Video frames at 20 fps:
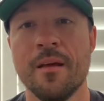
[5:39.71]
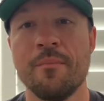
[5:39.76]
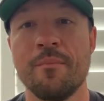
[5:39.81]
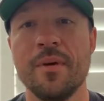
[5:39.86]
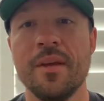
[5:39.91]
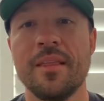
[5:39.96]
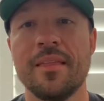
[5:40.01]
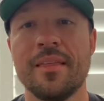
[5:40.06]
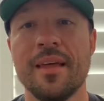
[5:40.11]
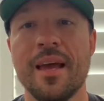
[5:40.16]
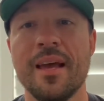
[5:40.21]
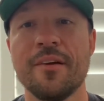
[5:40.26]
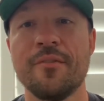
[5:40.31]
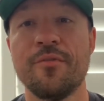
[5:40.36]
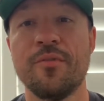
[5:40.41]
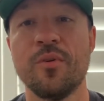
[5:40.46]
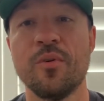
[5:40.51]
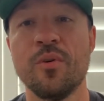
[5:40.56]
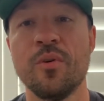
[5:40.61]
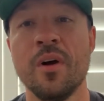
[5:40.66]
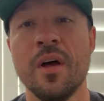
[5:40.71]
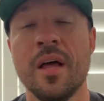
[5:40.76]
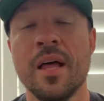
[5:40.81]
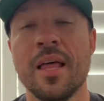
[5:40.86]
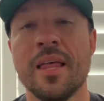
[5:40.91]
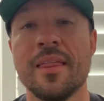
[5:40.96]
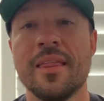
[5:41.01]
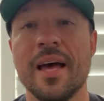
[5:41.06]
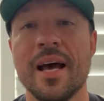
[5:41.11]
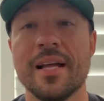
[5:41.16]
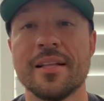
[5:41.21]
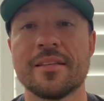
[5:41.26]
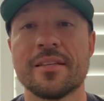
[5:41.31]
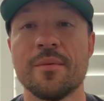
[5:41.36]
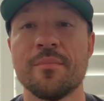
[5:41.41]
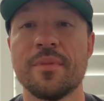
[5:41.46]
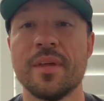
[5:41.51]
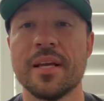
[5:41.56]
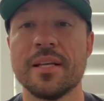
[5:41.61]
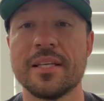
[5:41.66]
Be thankful that
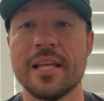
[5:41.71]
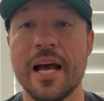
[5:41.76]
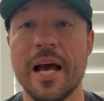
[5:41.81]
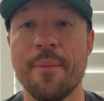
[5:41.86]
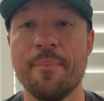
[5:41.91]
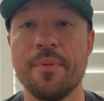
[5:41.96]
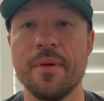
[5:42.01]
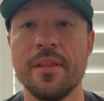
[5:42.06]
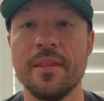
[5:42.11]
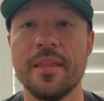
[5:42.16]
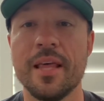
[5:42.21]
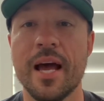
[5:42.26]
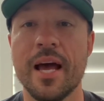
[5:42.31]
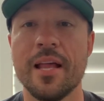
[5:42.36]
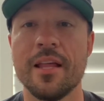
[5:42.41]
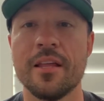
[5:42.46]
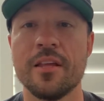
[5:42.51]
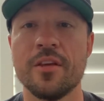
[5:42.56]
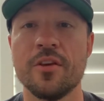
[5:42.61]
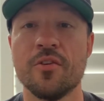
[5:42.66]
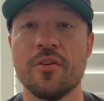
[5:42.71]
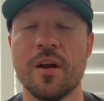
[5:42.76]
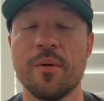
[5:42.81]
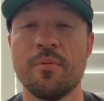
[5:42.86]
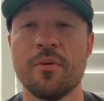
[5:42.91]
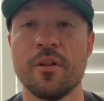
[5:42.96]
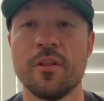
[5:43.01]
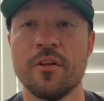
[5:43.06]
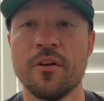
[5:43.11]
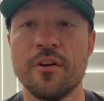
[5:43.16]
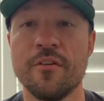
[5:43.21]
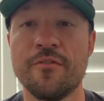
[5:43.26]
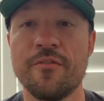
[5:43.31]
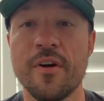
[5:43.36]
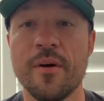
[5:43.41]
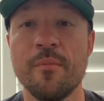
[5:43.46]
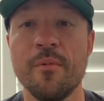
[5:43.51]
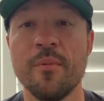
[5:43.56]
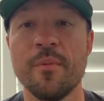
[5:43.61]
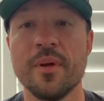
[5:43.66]
some things happen, that you're able to learn
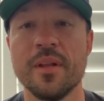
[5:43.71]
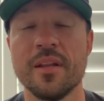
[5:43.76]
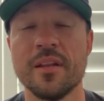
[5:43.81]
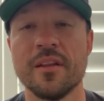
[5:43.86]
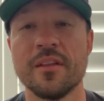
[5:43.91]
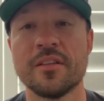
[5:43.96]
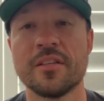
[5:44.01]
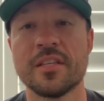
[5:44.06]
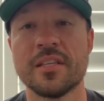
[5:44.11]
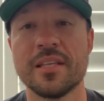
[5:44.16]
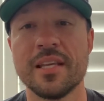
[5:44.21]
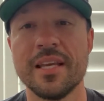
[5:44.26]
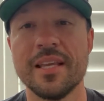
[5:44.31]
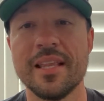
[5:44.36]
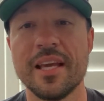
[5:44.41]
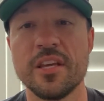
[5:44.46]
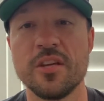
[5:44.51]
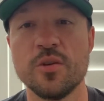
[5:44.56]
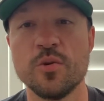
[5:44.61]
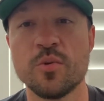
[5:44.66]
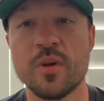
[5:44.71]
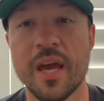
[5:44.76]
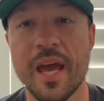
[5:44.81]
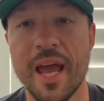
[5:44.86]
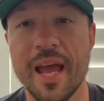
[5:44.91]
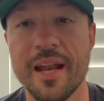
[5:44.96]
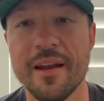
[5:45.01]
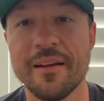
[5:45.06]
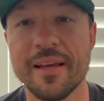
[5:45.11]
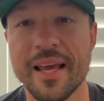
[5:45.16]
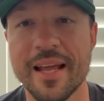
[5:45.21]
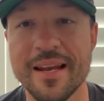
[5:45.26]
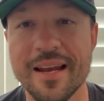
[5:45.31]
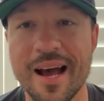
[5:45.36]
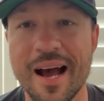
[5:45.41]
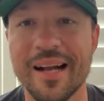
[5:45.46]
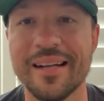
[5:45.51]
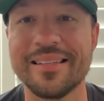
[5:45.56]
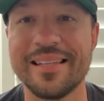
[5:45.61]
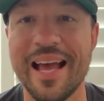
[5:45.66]
from them and see that you can get
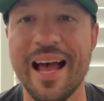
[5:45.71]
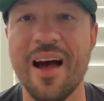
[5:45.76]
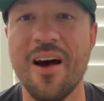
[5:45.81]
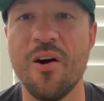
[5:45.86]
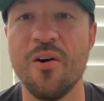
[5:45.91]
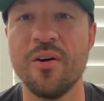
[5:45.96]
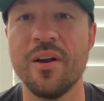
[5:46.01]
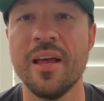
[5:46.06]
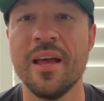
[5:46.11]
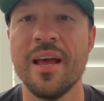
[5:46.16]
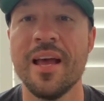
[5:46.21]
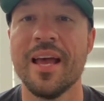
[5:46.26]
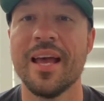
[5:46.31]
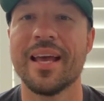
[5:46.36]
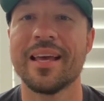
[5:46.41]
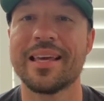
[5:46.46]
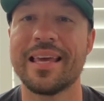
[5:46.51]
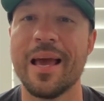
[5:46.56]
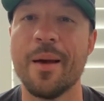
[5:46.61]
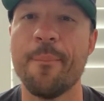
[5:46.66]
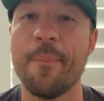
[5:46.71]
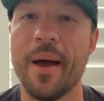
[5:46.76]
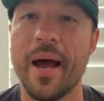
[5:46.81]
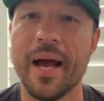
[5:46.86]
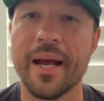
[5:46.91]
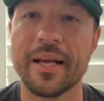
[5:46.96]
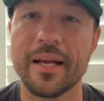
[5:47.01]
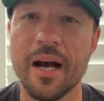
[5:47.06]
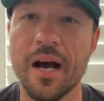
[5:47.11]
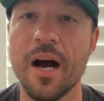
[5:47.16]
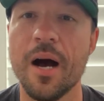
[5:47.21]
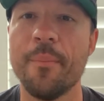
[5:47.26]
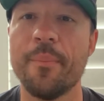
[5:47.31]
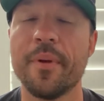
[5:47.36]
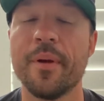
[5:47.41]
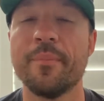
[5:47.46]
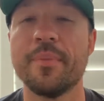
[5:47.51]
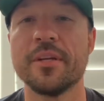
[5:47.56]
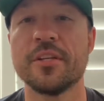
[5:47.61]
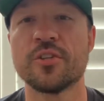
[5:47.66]
knocked down and get back up
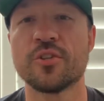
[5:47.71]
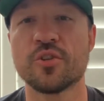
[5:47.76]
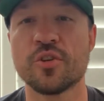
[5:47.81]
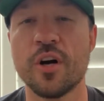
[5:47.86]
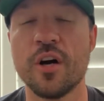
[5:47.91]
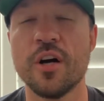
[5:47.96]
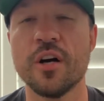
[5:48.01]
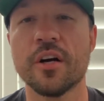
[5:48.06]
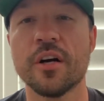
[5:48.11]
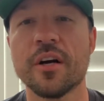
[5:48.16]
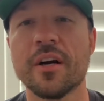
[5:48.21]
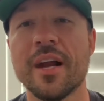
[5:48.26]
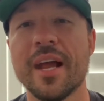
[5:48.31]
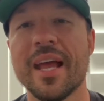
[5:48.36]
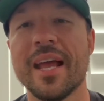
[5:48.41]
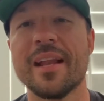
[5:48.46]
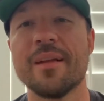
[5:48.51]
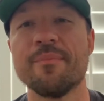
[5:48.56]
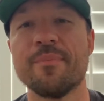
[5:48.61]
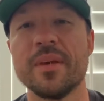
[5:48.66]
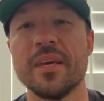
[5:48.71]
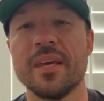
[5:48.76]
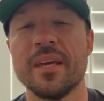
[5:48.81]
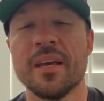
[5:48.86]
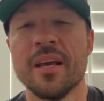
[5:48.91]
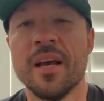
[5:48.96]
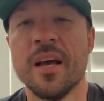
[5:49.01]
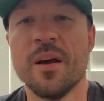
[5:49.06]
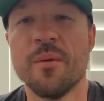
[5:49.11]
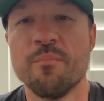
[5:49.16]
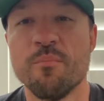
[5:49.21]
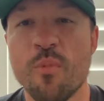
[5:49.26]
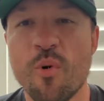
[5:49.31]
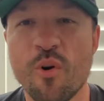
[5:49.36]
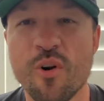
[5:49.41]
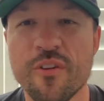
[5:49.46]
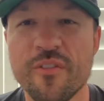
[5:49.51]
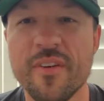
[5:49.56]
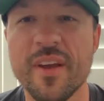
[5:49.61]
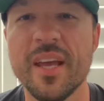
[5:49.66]
and be stronger and be
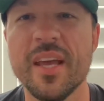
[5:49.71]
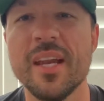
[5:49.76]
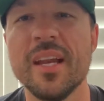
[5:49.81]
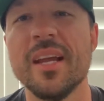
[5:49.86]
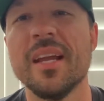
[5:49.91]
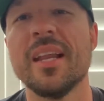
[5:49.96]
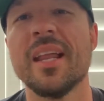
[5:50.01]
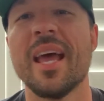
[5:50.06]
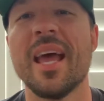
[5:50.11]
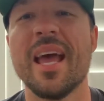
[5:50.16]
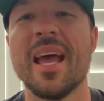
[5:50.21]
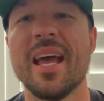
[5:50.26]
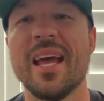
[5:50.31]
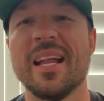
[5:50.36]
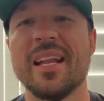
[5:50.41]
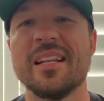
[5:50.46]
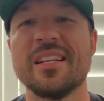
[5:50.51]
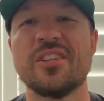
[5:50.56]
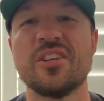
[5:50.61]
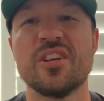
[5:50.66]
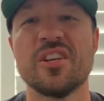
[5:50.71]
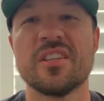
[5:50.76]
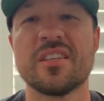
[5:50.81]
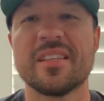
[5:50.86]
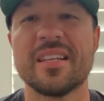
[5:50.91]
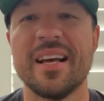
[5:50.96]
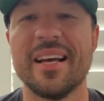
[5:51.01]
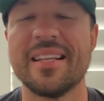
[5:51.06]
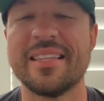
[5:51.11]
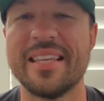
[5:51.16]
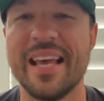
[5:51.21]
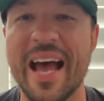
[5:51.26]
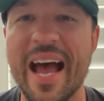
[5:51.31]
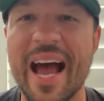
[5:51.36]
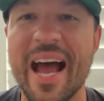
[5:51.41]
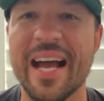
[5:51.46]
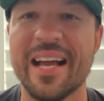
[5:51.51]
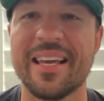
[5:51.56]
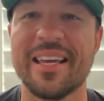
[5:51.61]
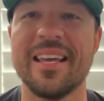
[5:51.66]
motivated and just
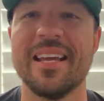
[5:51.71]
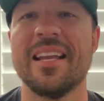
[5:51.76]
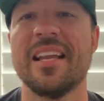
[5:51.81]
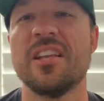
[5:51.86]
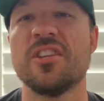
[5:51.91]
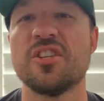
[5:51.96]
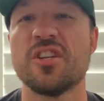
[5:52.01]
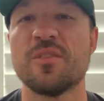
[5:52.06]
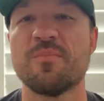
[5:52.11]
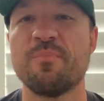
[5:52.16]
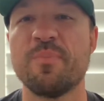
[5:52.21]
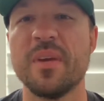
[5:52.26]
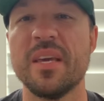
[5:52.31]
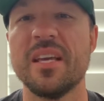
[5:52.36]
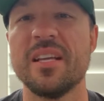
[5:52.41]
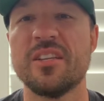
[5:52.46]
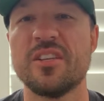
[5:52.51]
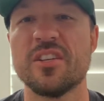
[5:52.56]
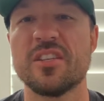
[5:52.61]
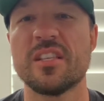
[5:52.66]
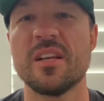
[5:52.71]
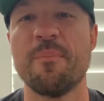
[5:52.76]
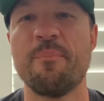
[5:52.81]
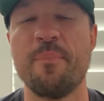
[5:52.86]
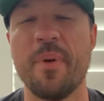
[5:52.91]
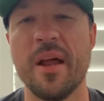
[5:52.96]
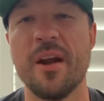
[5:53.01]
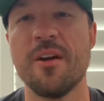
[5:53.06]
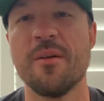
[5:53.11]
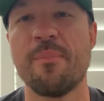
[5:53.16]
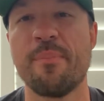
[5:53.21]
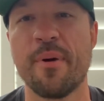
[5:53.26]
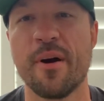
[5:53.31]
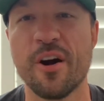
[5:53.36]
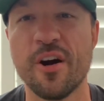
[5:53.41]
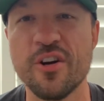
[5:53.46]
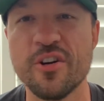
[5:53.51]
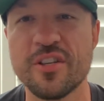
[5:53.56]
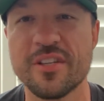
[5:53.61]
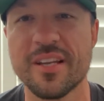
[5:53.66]
attack and then just be just a better
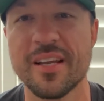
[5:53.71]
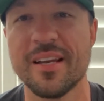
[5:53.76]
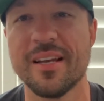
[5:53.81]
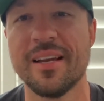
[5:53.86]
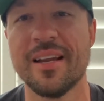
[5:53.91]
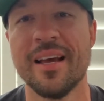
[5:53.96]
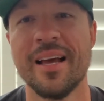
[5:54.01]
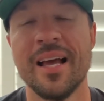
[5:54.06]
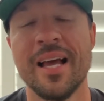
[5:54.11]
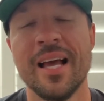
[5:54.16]
person.